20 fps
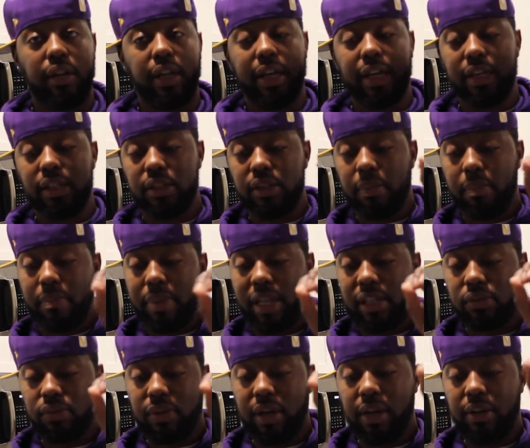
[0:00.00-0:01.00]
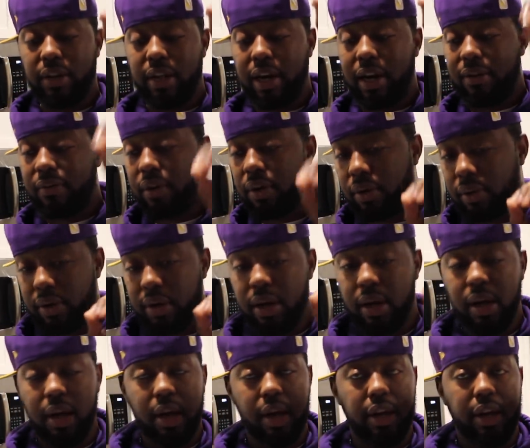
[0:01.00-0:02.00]
Like, it's the best round that I've heard.
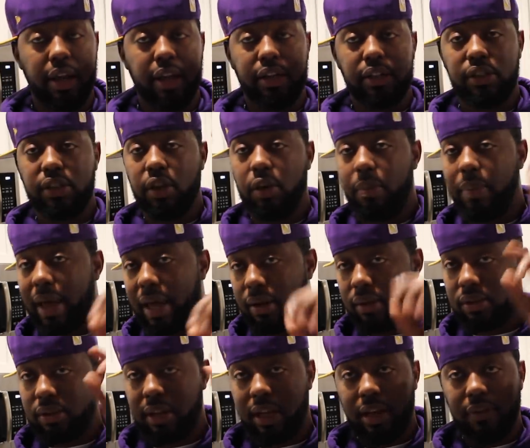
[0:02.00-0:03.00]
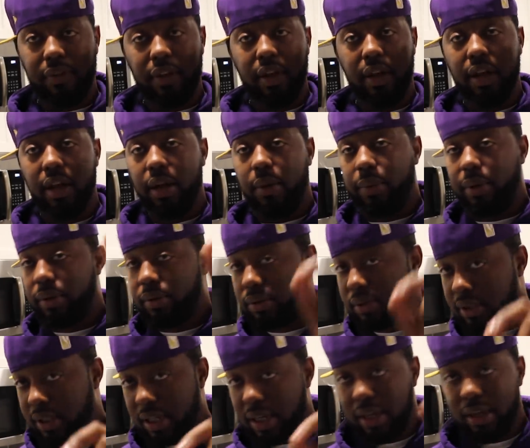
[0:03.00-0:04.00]
Now, there's still battles left, and we're going to
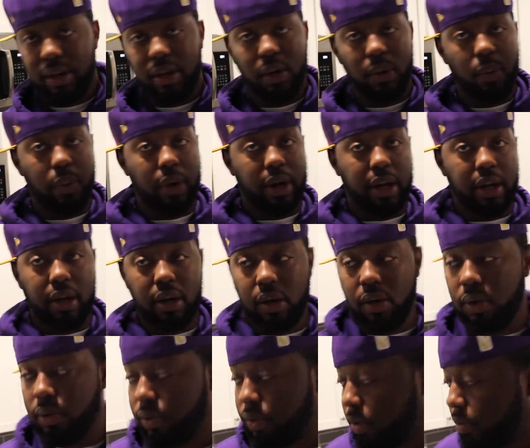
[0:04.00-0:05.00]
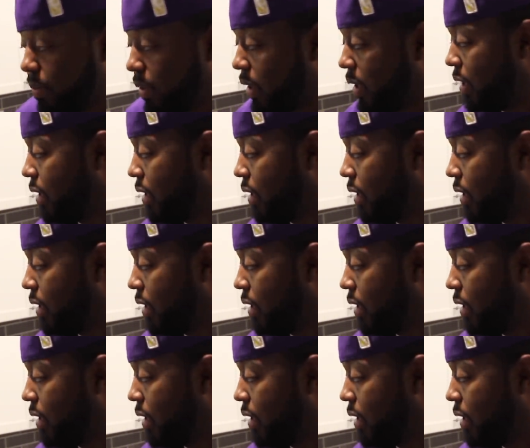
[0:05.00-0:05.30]
see where it goes, but...